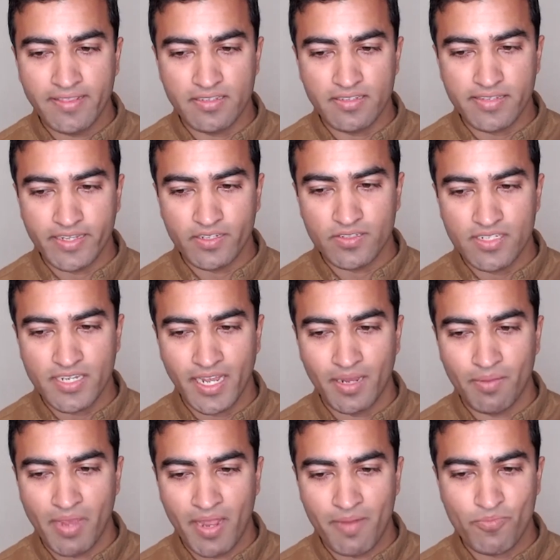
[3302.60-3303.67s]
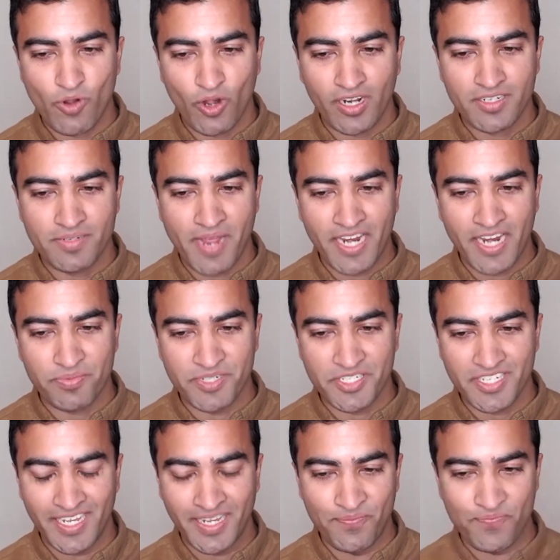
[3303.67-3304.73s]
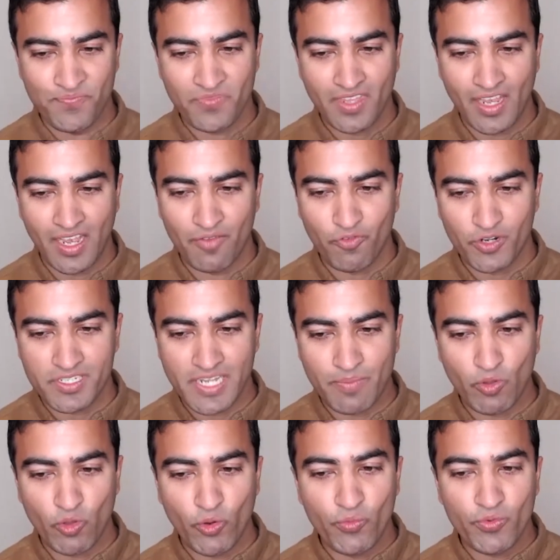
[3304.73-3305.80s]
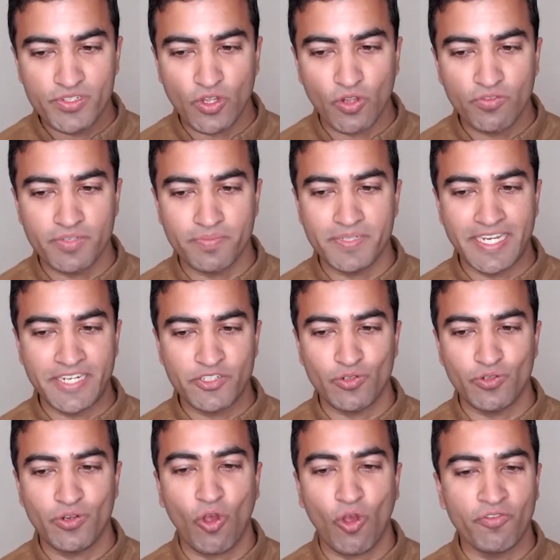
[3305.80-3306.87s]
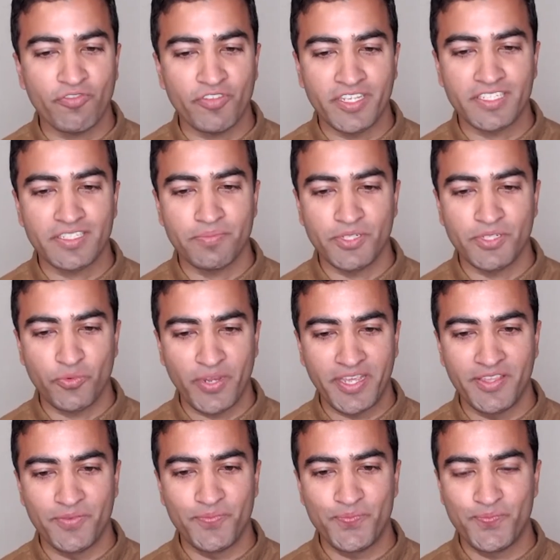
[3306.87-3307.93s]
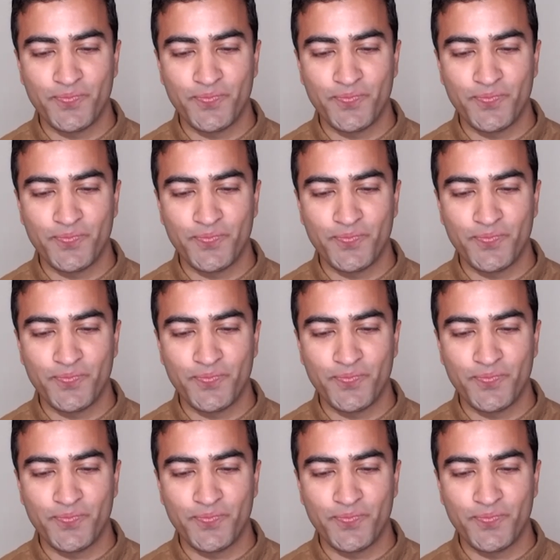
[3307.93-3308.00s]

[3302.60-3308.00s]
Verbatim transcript: the sales team and product management team? For example, who resolves the potential conflict between them?